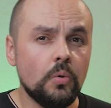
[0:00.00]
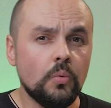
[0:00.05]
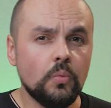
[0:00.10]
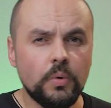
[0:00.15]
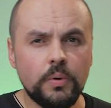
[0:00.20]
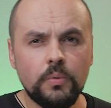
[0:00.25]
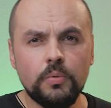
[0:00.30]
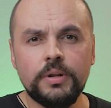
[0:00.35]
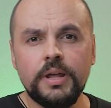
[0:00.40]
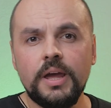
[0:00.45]

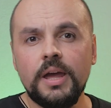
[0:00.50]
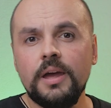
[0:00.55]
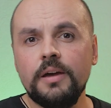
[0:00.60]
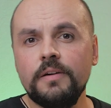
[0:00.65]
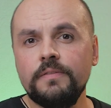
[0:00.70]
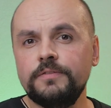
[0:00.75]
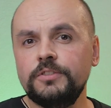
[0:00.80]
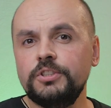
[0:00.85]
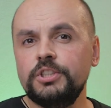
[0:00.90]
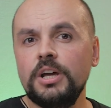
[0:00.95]
We would
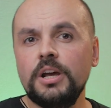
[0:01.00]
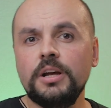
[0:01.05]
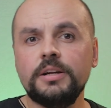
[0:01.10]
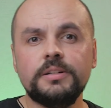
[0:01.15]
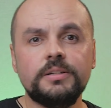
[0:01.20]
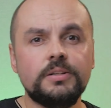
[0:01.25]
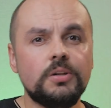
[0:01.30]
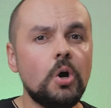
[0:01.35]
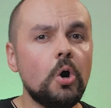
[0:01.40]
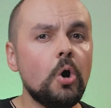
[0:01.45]
have
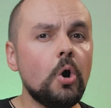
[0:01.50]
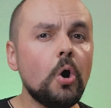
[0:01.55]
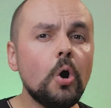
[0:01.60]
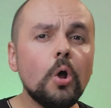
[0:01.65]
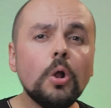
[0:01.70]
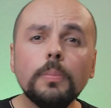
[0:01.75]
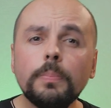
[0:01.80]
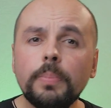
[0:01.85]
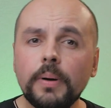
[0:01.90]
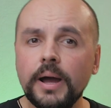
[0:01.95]
checked a
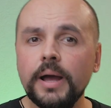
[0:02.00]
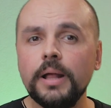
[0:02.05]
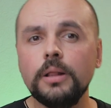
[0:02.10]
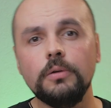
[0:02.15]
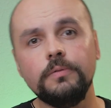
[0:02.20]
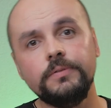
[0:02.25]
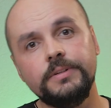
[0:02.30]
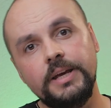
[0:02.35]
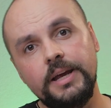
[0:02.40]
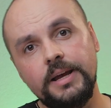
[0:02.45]
whole pile
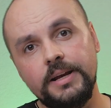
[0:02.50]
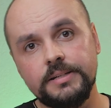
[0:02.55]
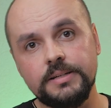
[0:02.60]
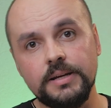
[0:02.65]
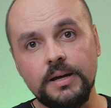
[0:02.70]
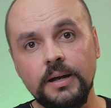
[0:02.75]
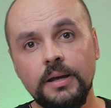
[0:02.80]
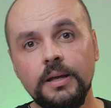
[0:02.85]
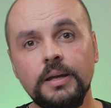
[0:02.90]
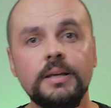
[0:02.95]
of
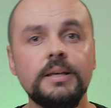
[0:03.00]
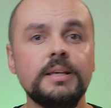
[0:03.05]
data,